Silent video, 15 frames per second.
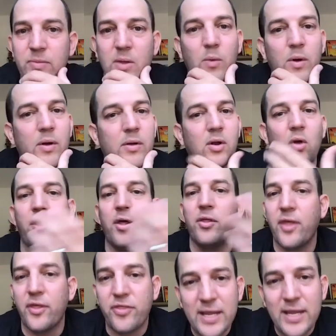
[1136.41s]

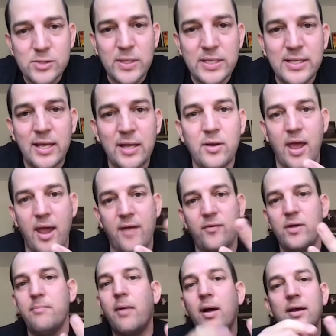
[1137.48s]
The things we did
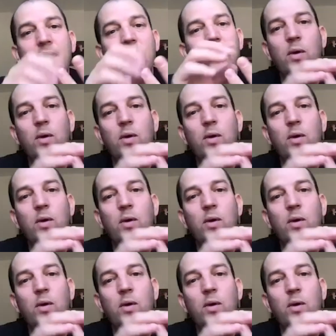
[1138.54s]
every Monday,